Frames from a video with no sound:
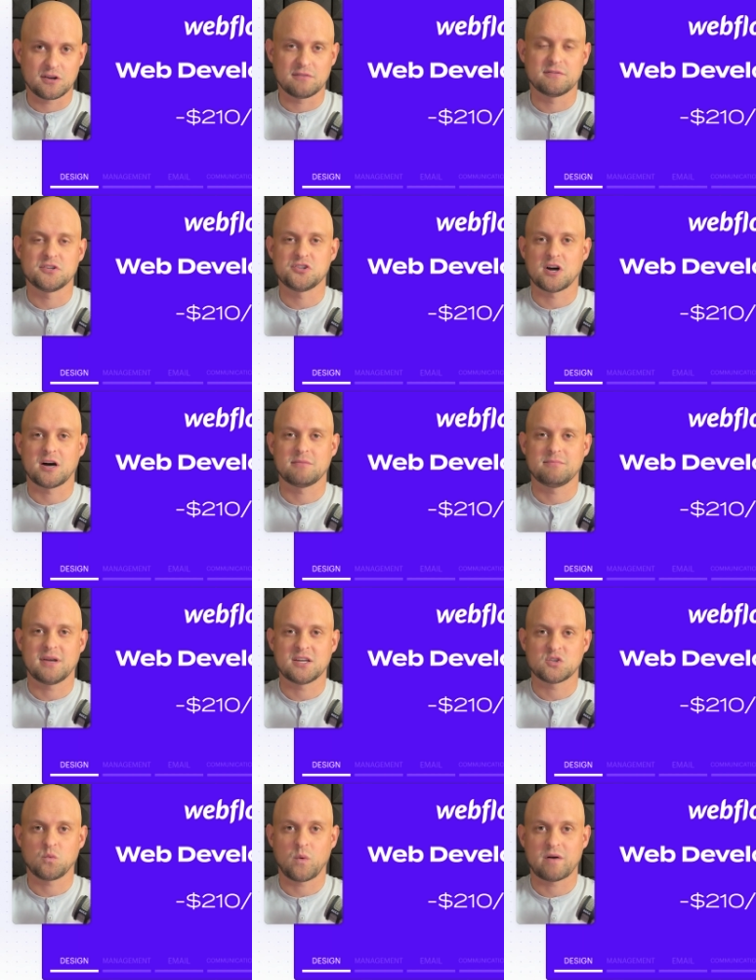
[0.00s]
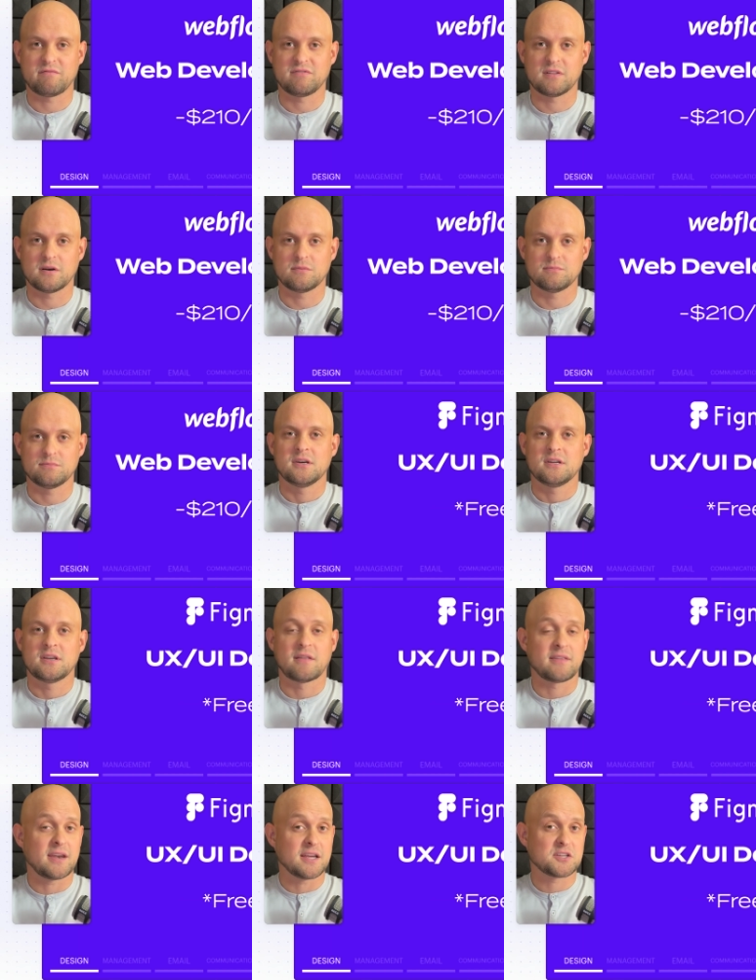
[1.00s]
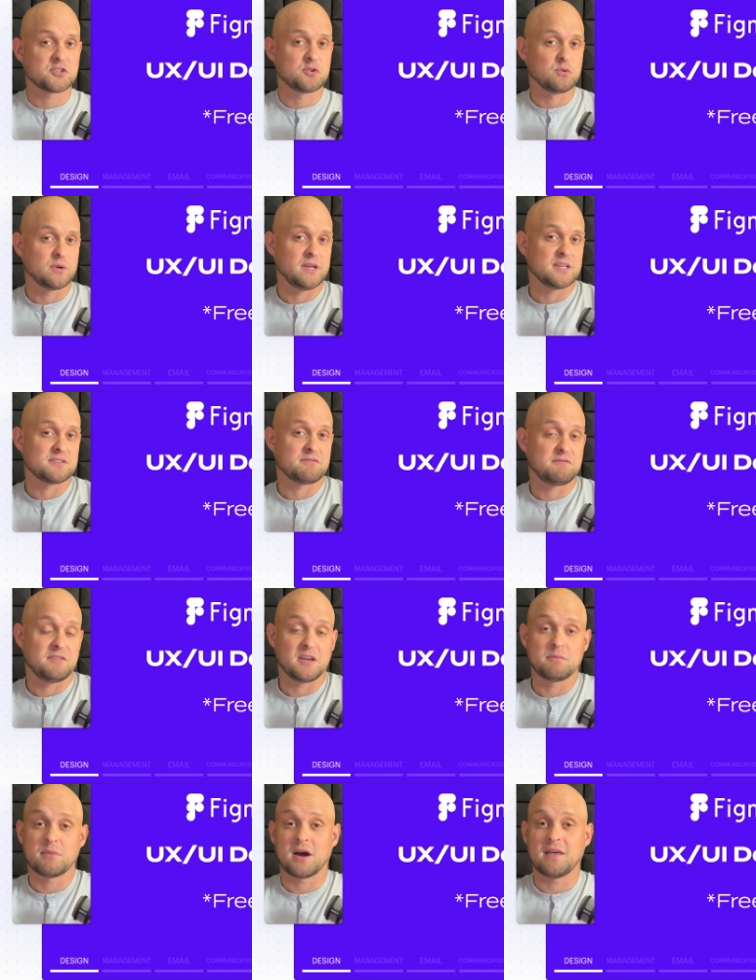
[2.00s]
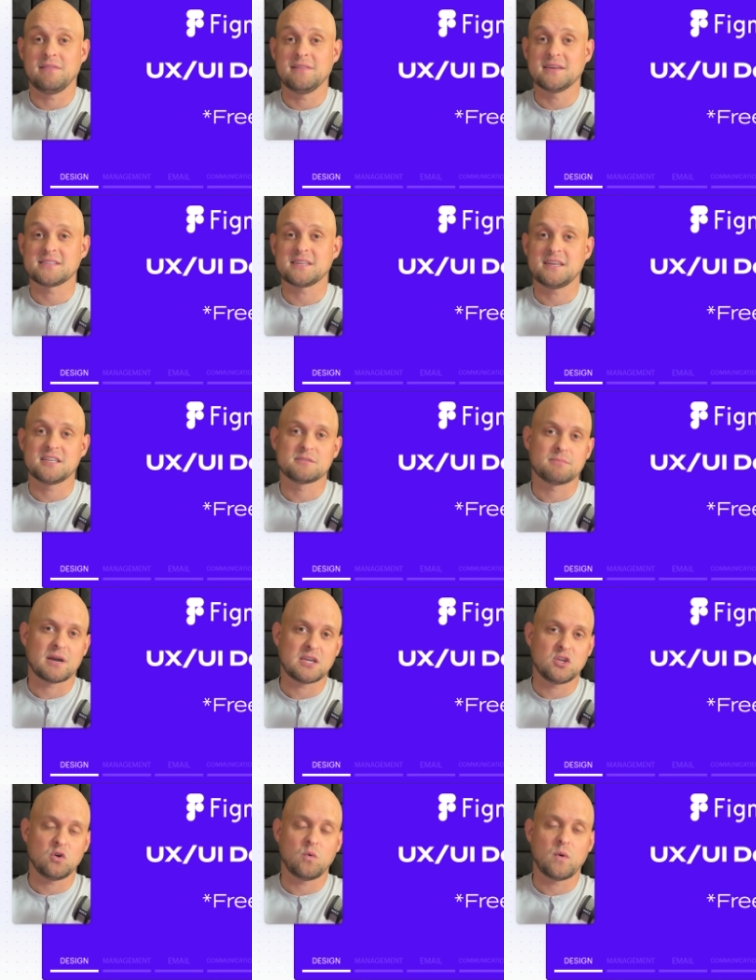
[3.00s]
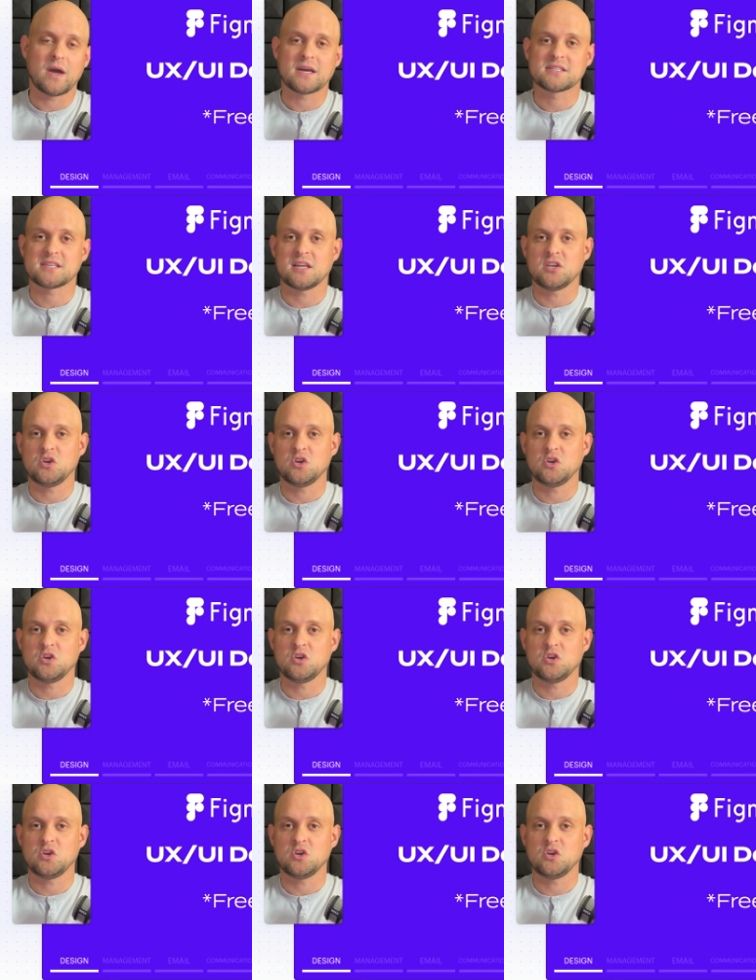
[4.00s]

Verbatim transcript: of a job as Webflow. Now the next tool is Figma, and this is my UX and